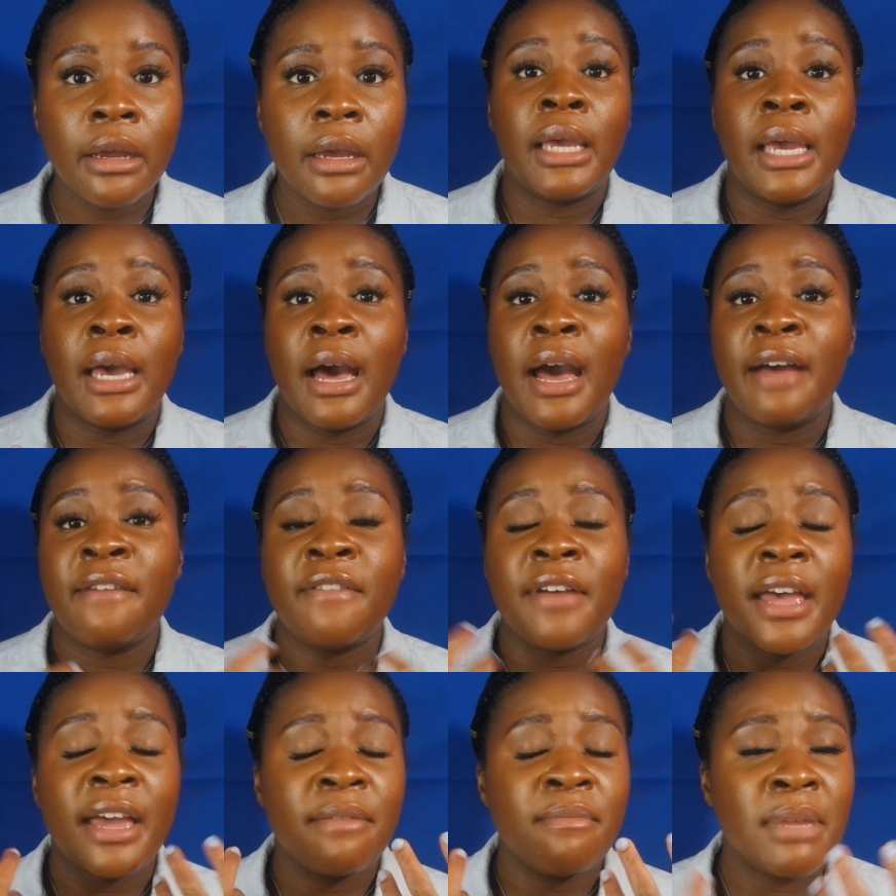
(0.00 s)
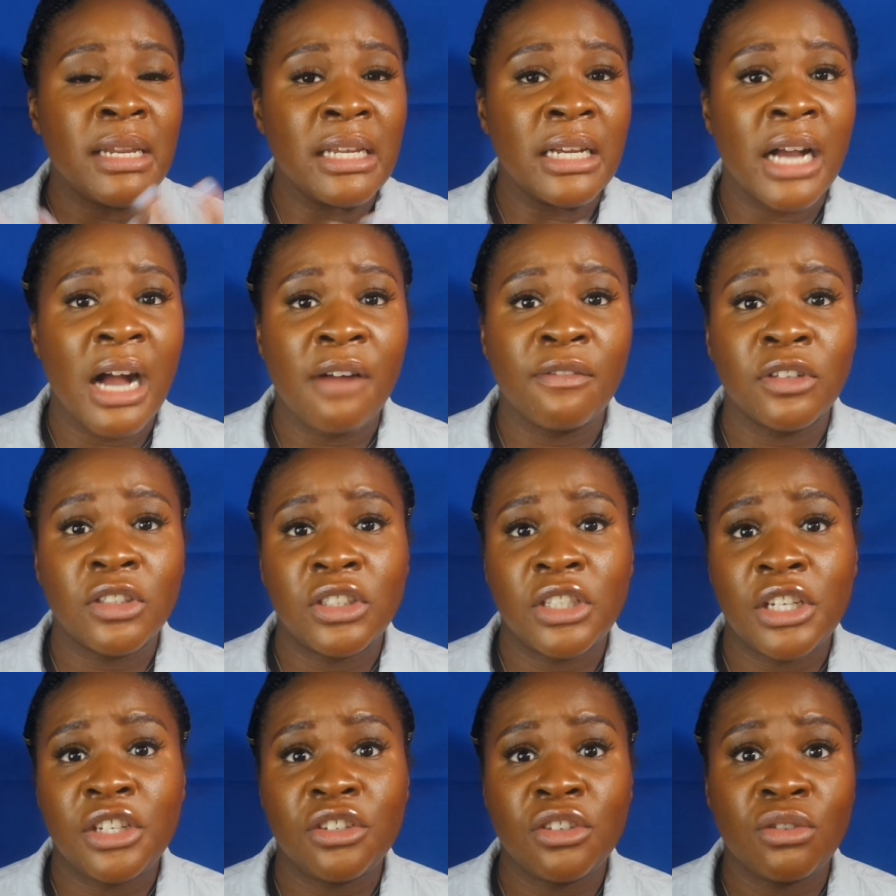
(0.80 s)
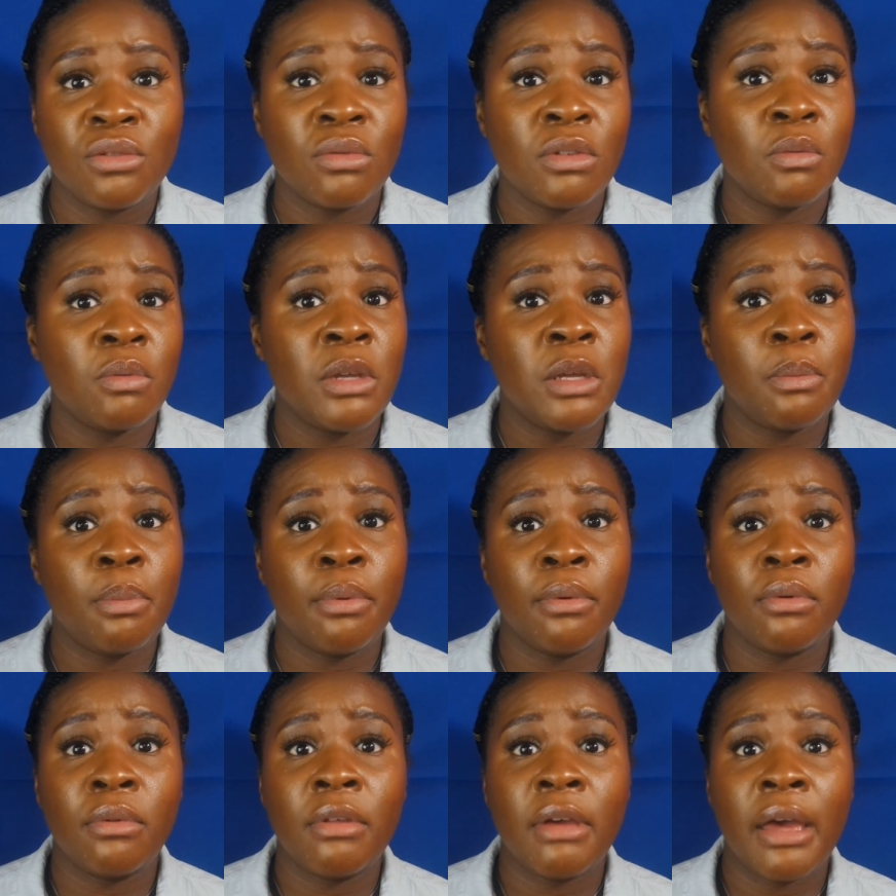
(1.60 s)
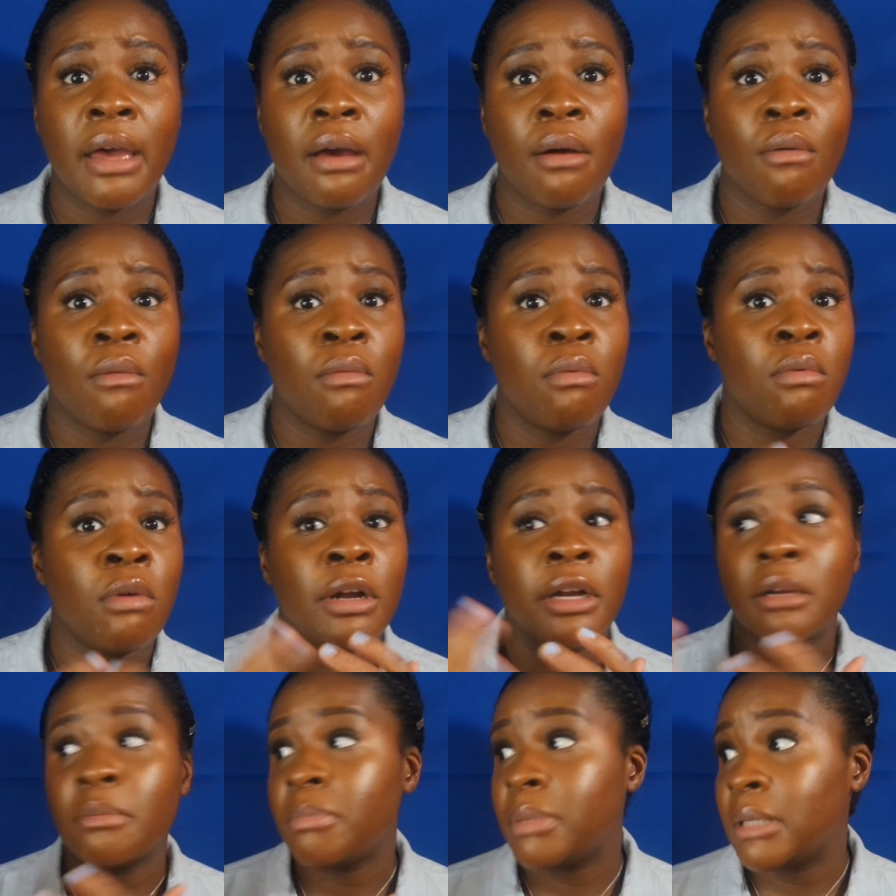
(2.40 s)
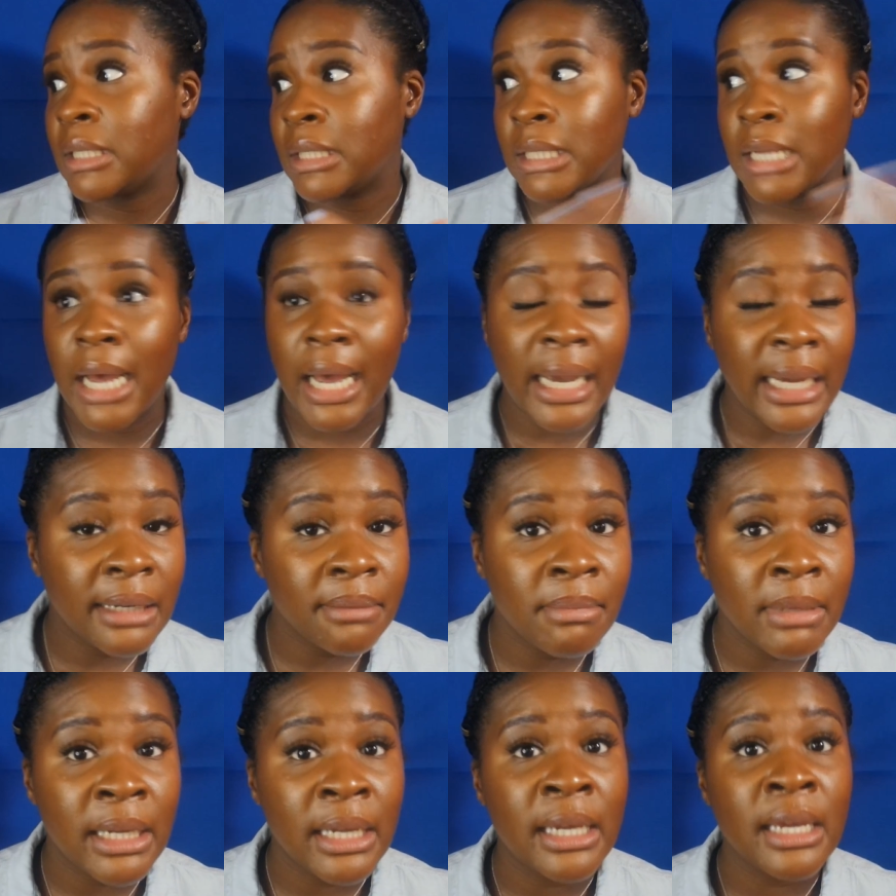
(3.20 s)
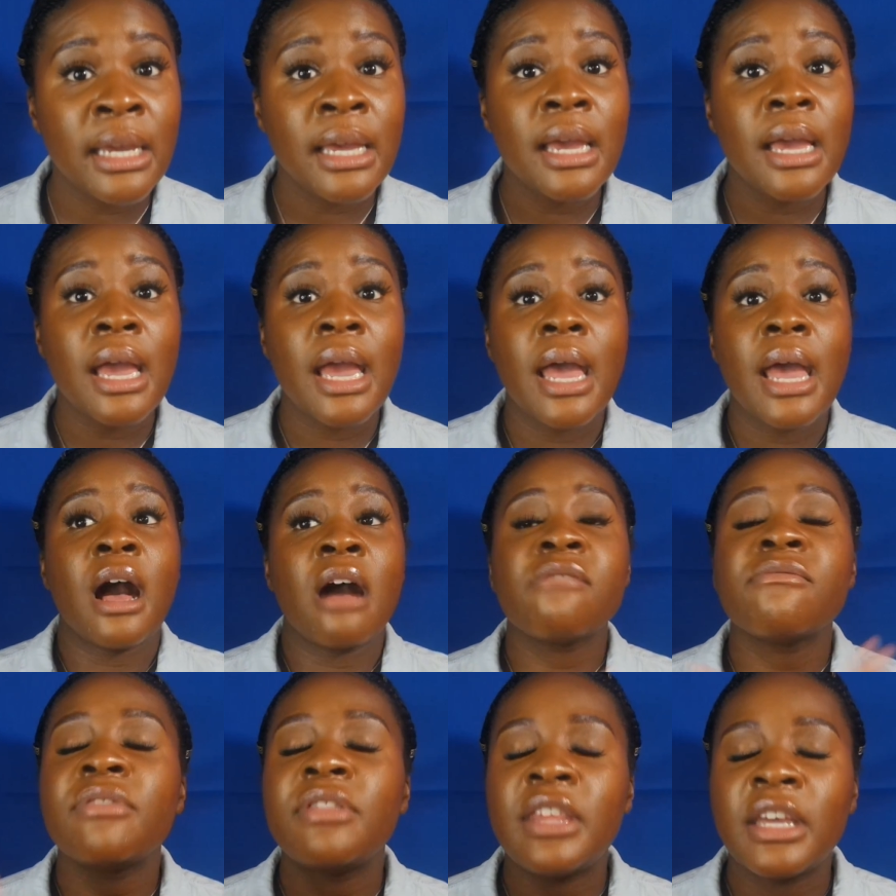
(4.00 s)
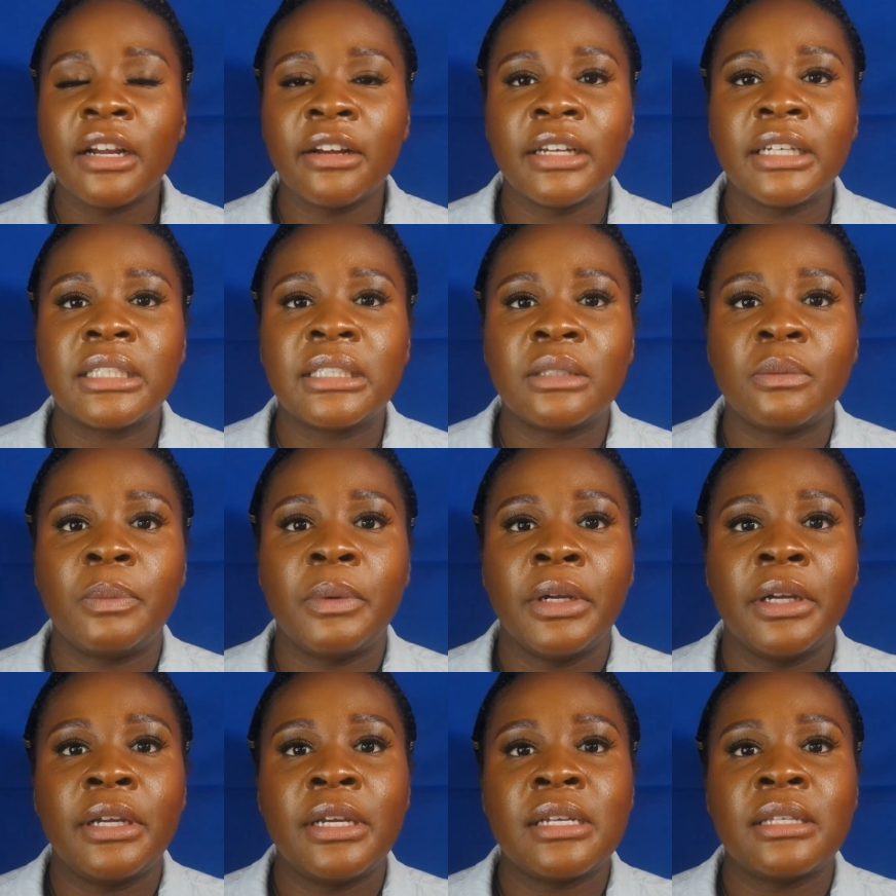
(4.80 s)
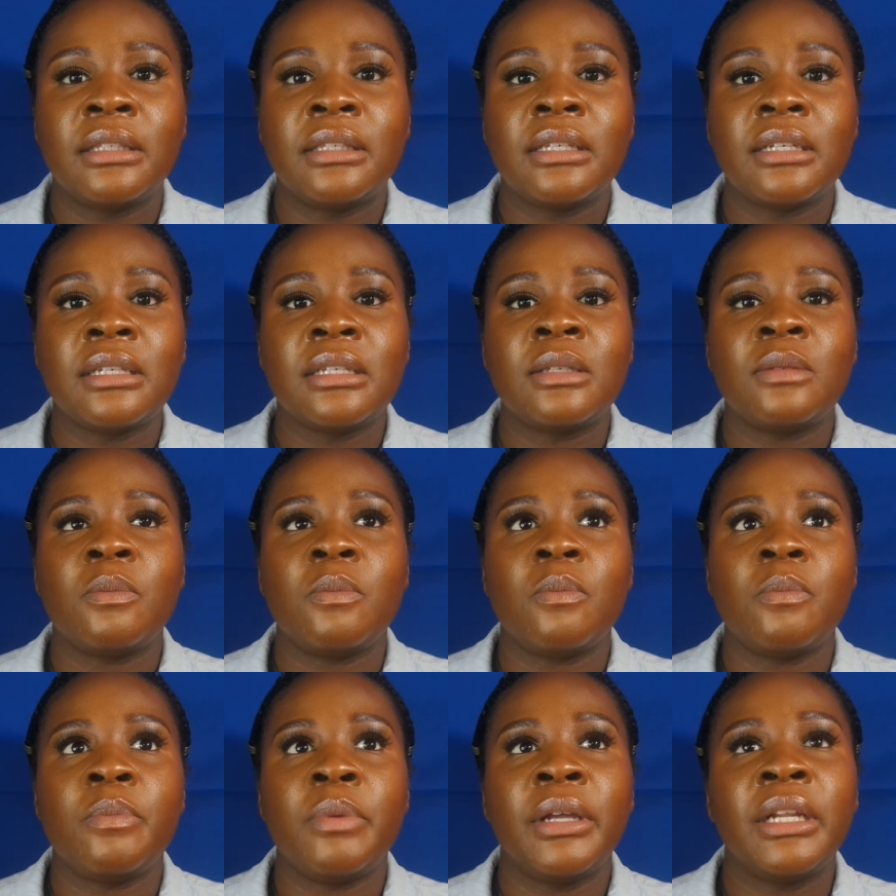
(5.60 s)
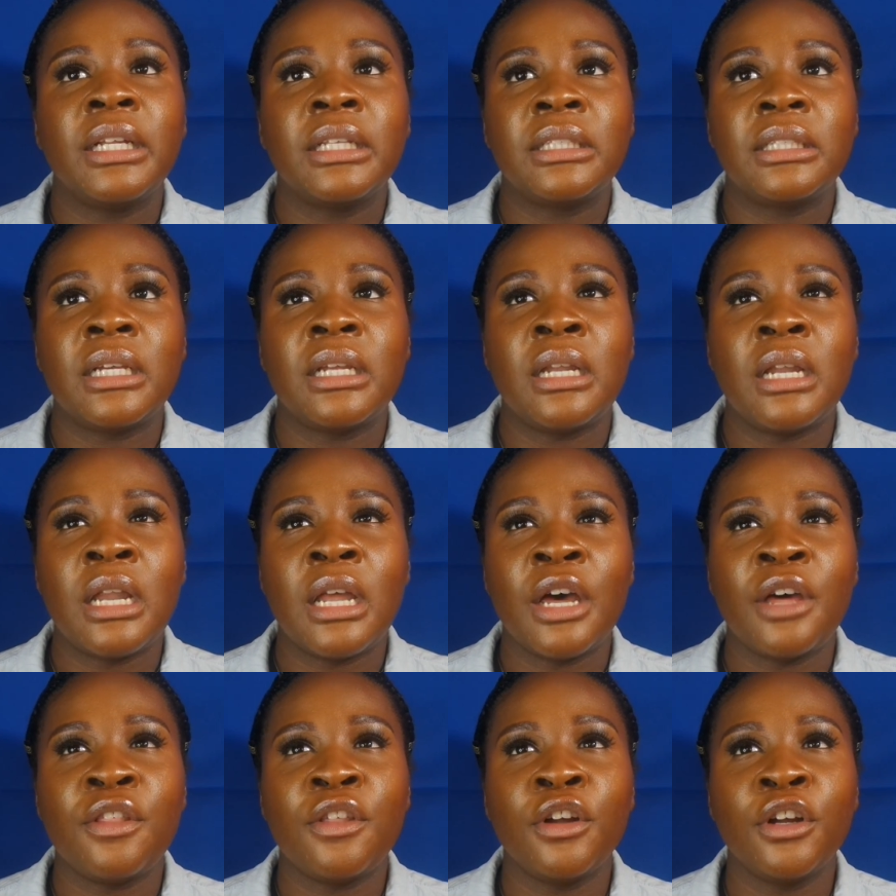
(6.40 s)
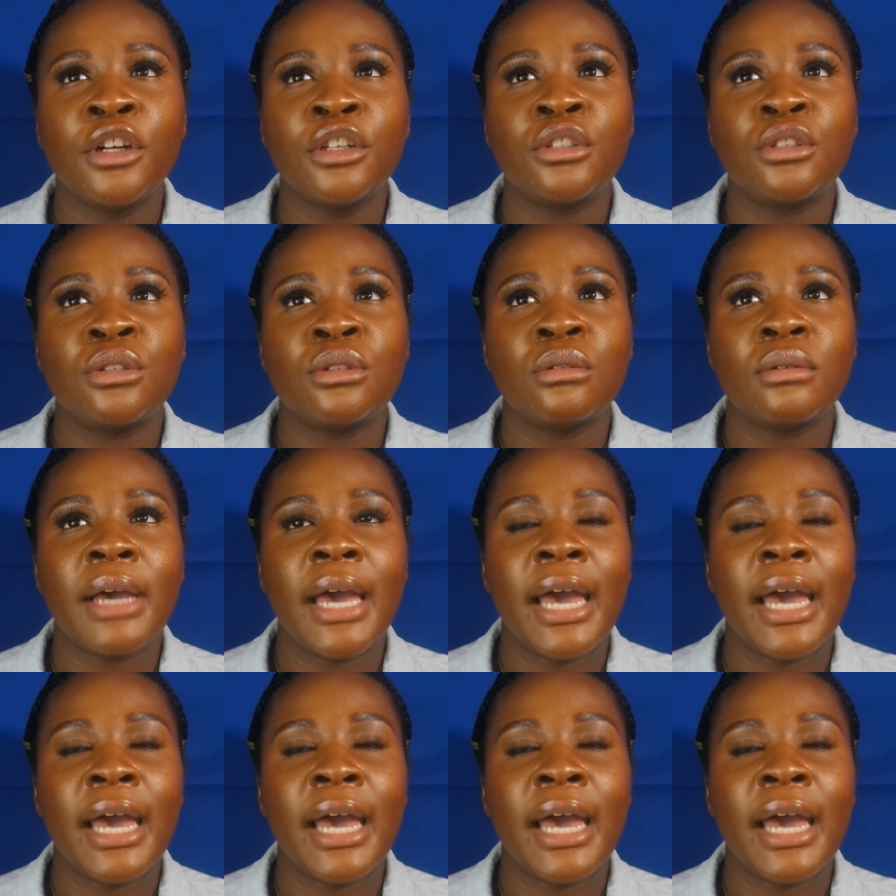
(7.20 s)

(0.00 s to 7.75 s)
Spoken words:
and I've had many conversations with people that work beside me of their experiences, but it's another to